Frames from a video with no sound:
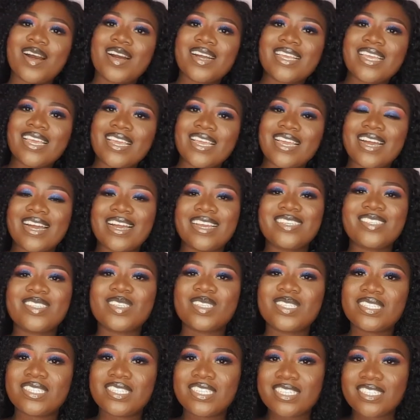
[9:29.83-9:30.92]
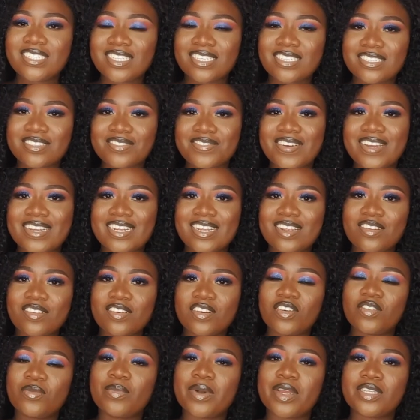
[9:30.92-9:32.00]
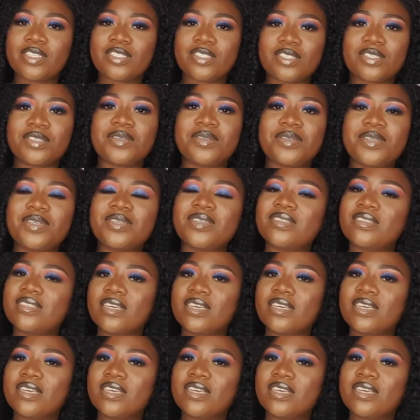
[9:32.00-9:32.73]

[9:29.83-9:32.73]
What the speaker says: Okay guys, so this is the final look of my tutorial.